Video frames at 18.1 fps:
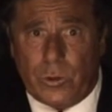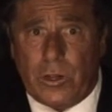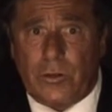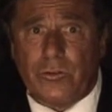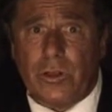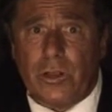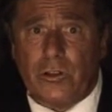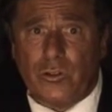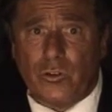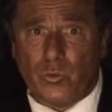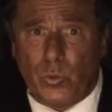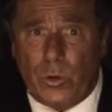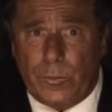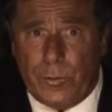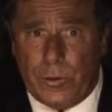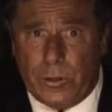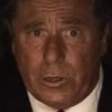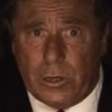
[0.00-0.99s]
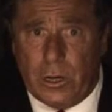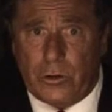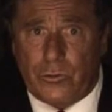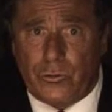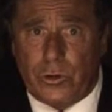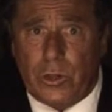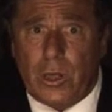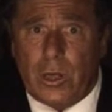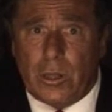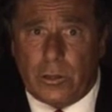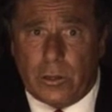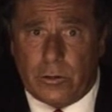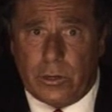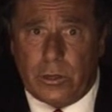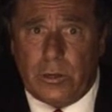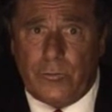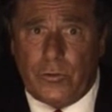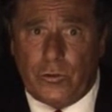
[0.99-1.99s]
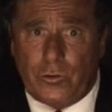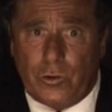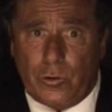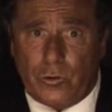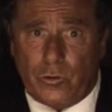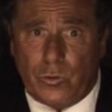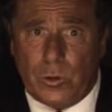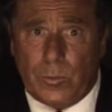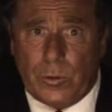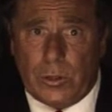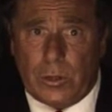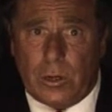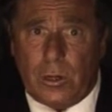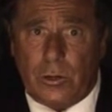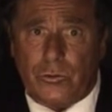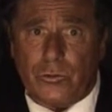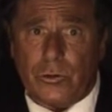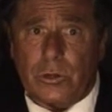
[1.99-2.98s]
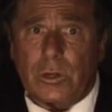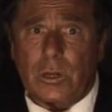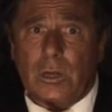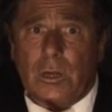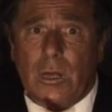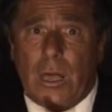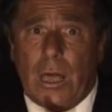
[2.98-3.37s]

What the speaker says: When I say it's sweeping the country, the TV show is sweeping the country,